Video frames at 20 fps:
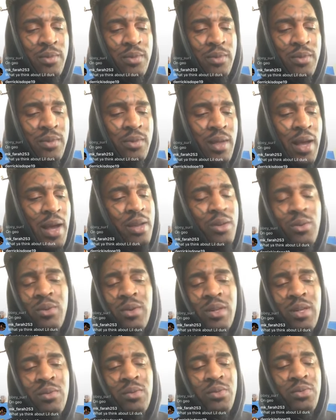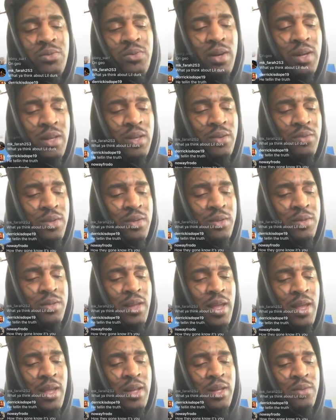I don't give a fuck if it's
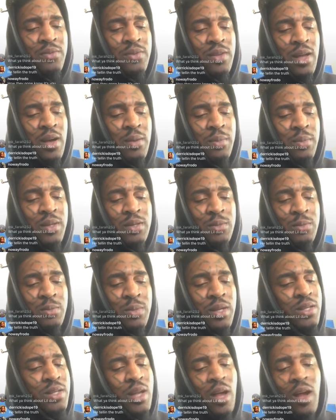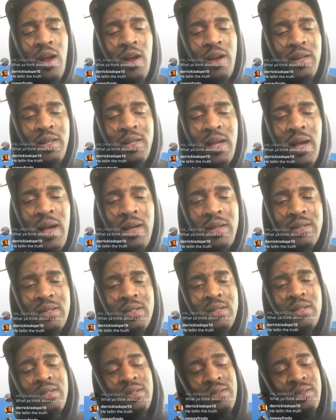negative comments, bitch. I already got
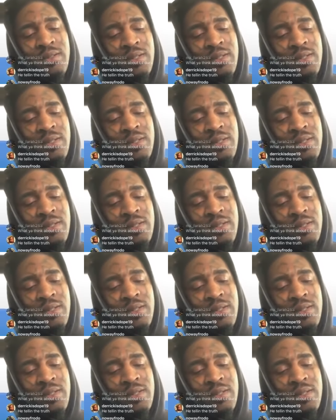y'all.